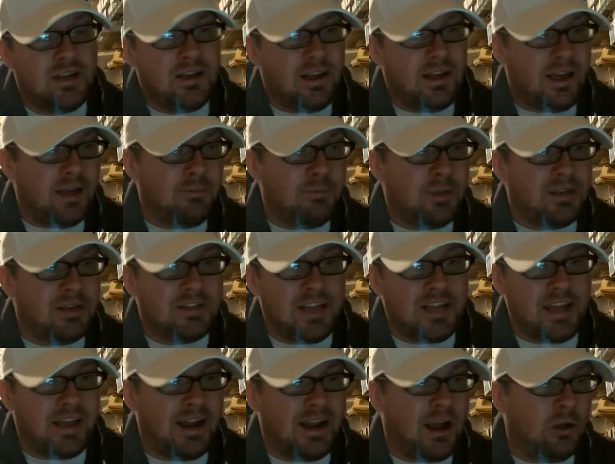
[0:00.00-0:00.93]
had been
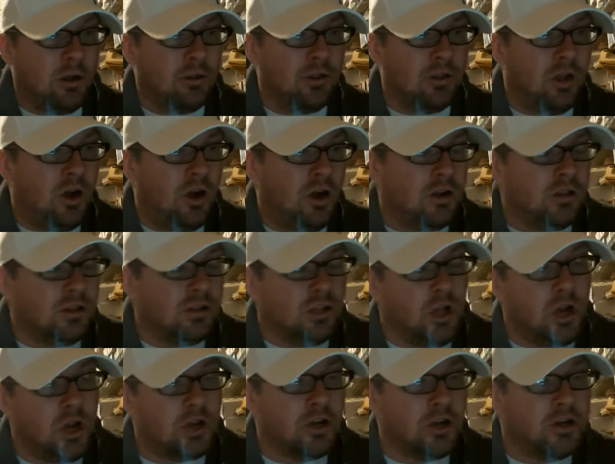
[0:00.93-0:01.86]
taken out
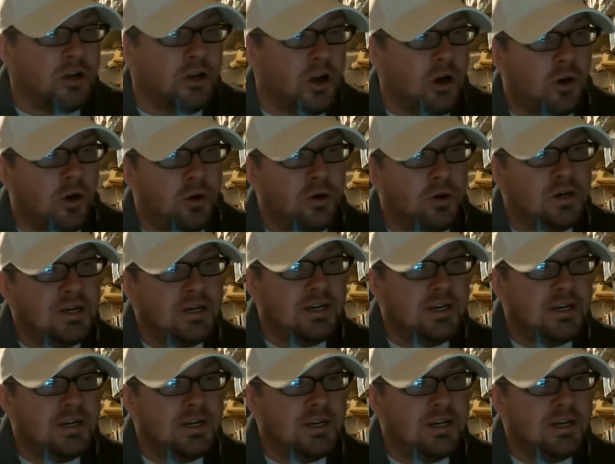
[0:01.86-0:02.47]
long ago,